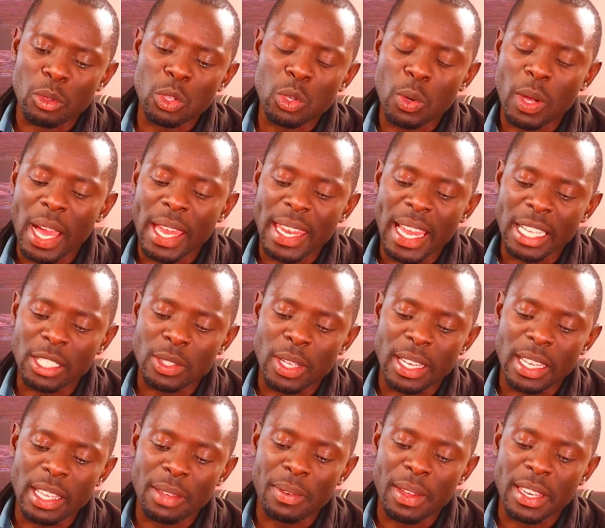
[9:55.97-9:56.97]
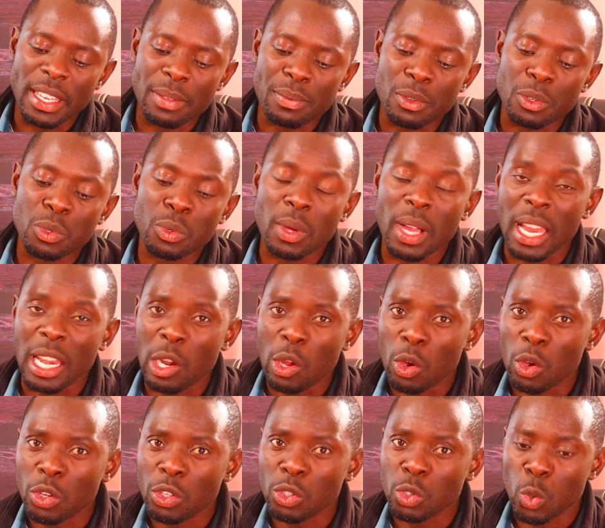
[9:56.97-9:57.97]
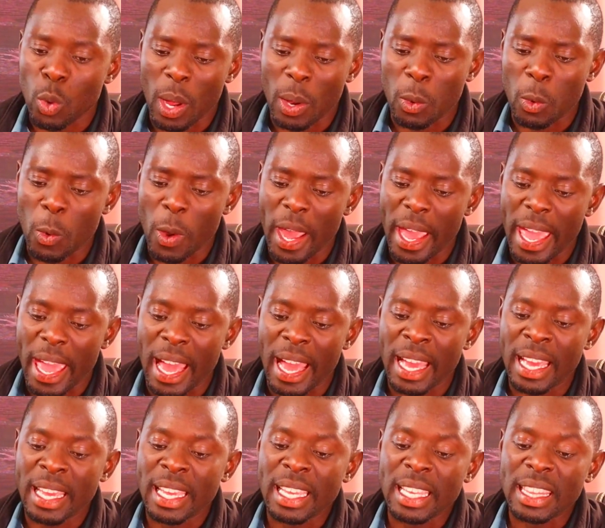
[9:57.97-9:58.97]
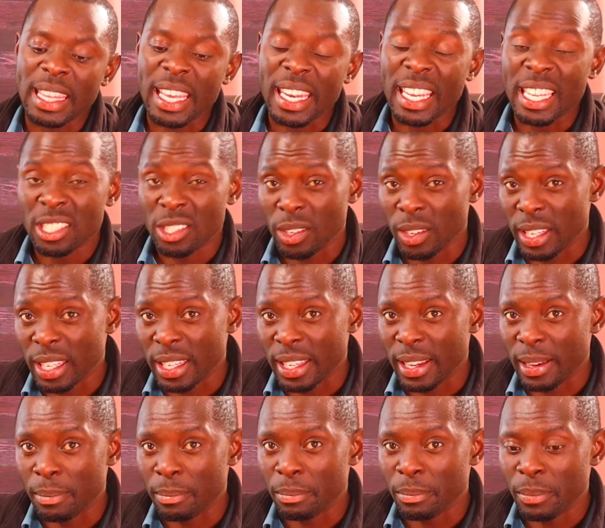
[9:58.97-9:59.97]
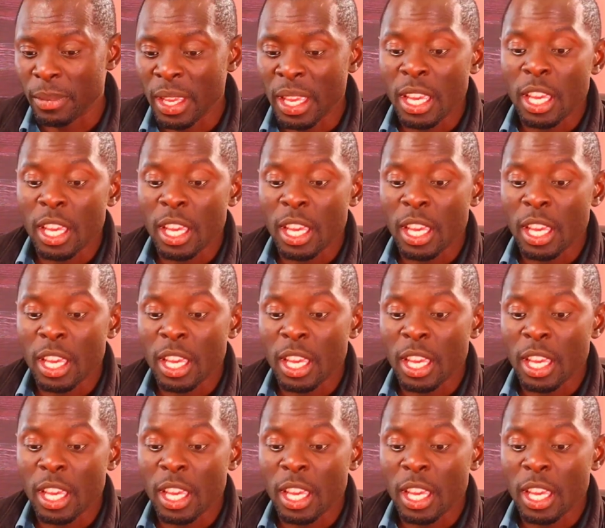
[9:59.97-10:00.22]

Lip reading: you can actually, even if you took a loan to acquire the rental income,